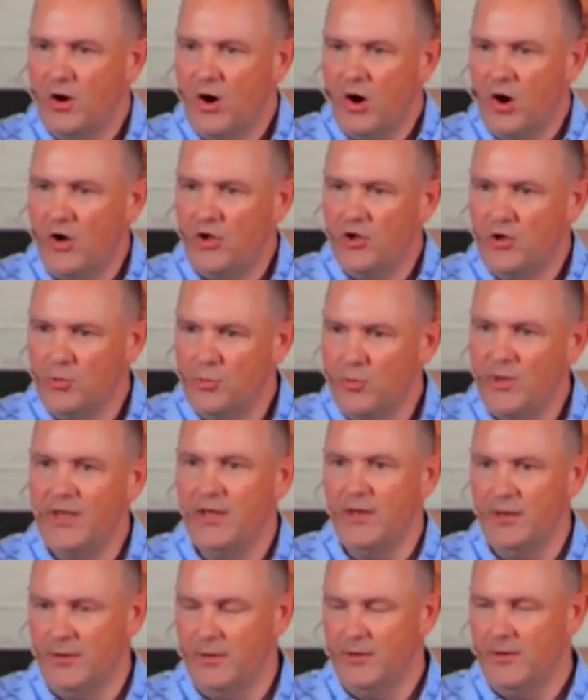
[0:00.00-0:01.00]
are you
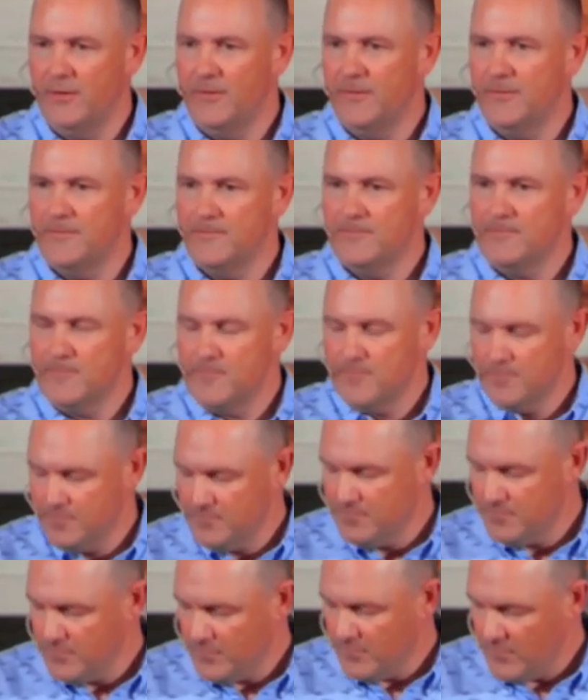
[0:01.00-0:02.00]
in.
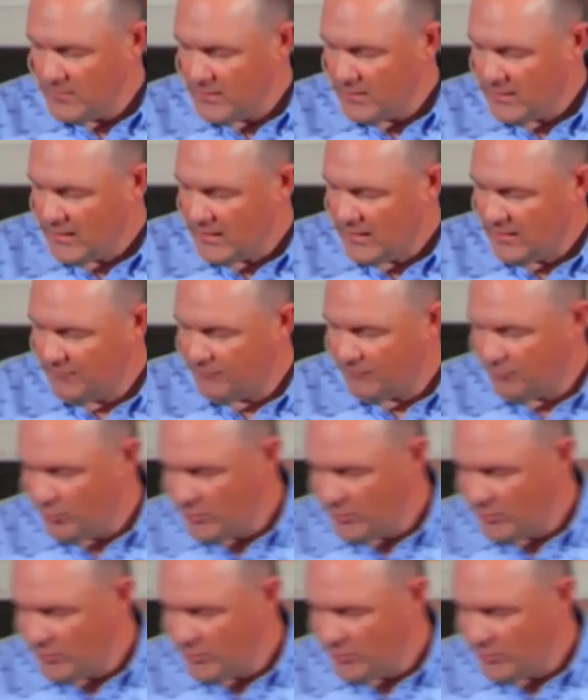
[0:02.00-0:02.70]
And if